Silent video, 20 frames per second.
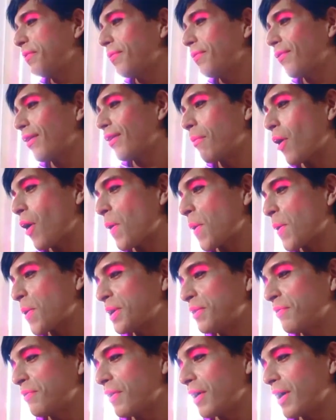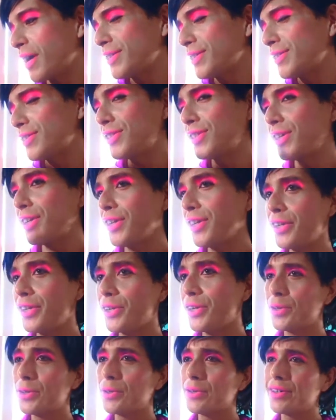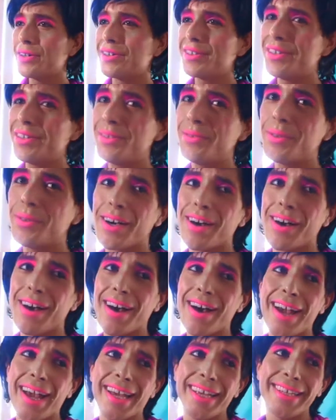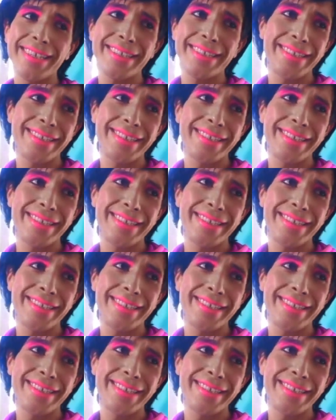from all of us to you. Oh, you guys.